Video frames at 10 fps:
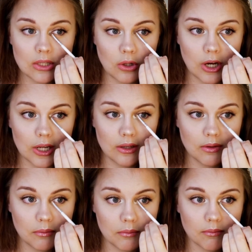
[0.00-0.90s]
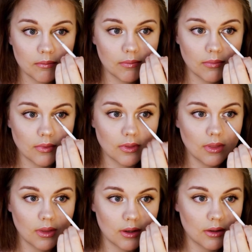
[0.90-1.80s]
a lot.
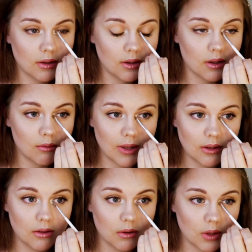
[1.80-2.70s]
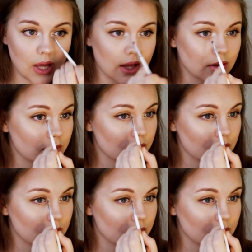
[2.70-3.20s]
Did not meant to do that.